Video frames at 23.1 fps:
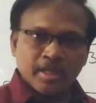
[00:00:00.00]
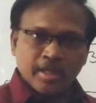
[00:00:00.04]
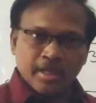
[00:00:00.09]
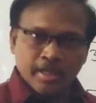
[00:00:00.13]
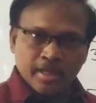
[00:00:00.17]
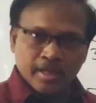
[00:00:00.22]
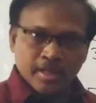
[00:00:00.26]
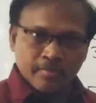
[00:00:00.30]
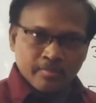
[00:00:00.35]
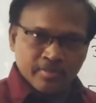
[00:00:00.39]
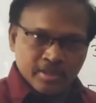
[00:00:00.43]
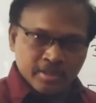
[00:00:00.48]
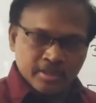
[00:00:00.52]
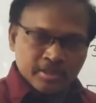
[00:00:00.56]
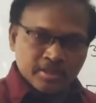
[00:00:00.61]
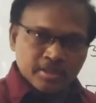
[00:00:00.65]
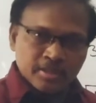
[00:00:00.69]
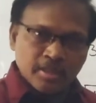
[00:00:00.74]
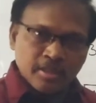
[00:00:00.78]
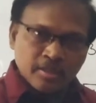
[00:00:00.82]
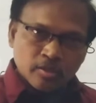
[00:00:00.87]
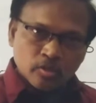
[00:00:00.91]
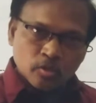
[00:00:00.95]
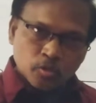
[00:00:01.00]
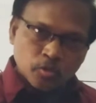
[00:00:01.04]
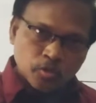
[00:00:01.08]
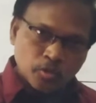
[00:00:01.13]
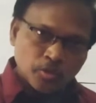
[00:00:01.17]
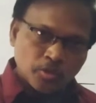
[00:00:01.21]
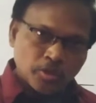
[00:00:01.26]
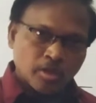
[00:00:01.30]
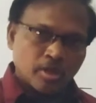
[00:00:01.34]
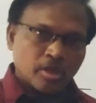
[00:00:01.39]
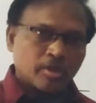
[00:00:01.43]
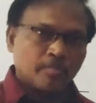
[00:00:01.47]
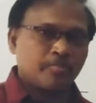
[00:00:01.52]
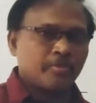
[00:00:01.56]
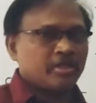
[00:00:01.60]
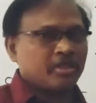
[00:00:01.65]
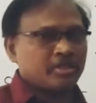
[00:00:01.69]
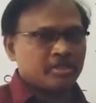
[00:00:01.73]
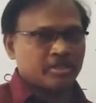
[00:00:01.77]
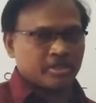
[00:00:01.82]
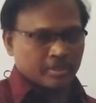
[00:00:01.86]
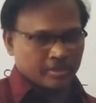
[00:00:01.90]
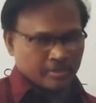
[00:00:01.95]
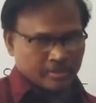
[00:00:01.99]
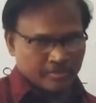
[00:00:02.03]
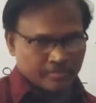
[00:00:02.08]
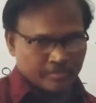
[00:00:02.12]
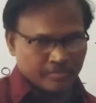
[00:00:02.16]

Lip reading: elementary row operation.